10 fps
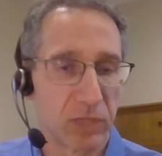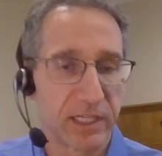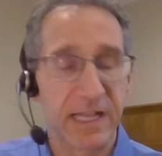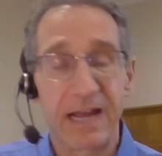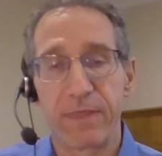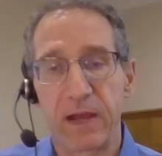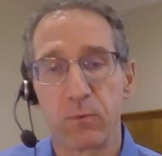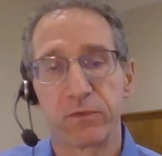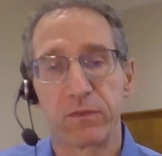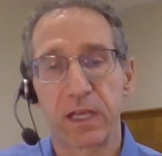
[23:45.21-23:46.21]
Like
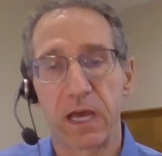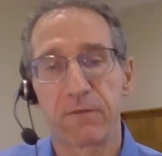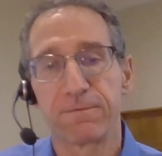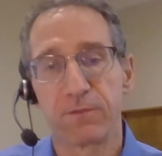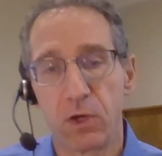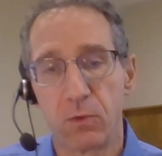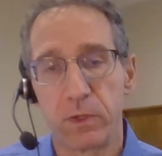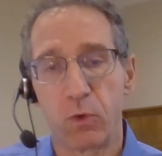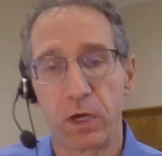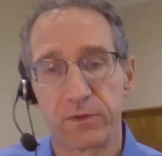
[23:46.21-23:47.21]
that was the kind of flow
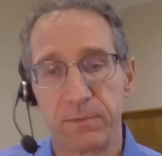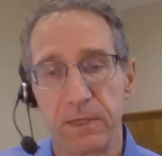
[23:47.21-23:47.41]
we wanted